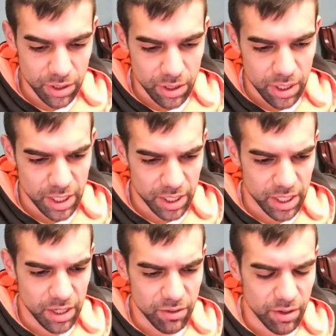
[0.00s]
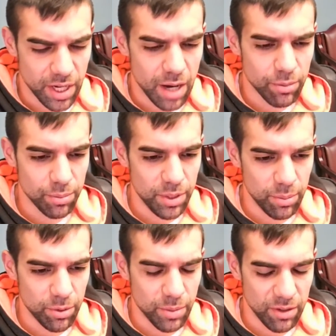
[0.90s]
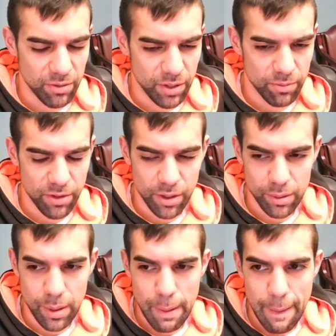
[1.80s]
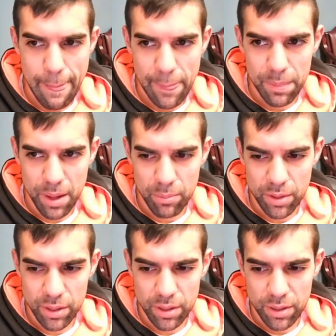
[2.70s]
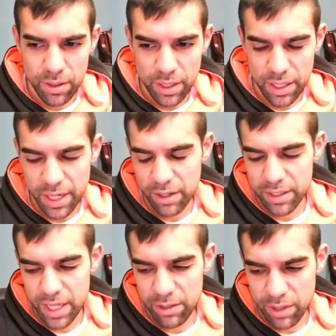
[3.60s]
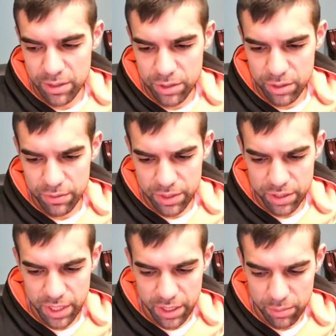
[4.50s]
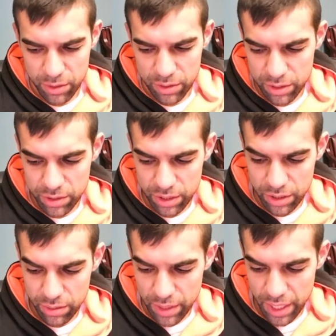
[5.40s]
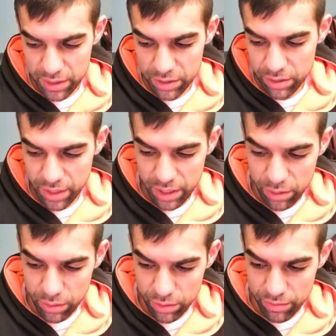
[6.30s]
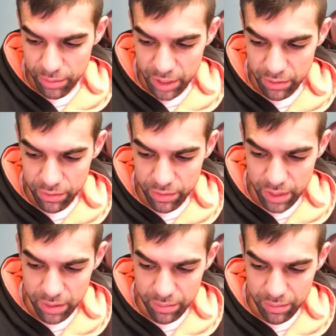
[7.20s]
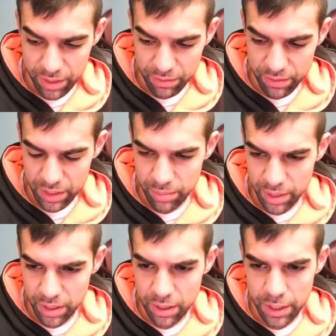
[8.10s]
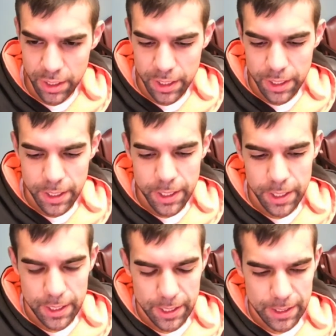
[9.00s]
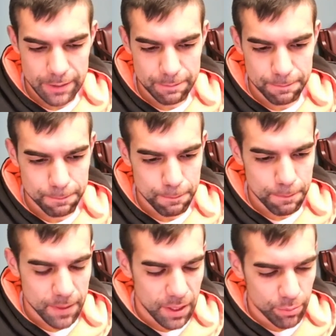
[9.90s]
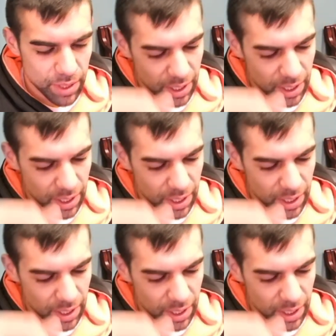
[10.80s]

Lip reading: and I'm going to give a couple people my flip phone number and carry that around. So if it's like an emergency, you can still get a hold of me if need be. But I'm